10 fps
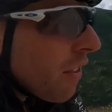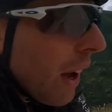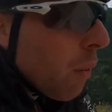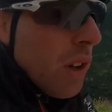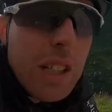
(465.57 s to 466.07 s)

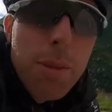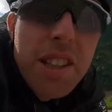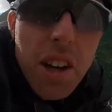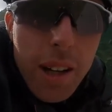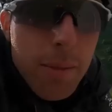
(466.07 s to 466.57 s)
that will
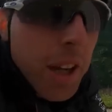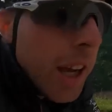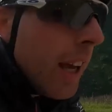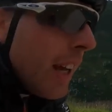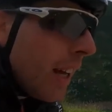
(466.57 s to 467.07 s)
be timed.
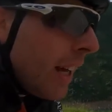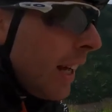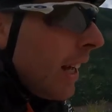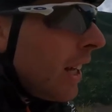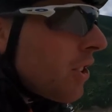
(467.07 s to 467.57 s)

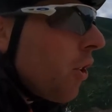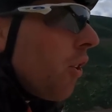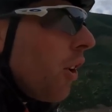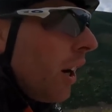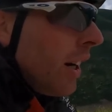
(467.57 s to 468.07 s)

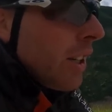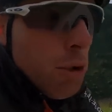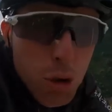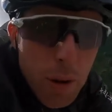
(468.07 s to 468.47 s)
So you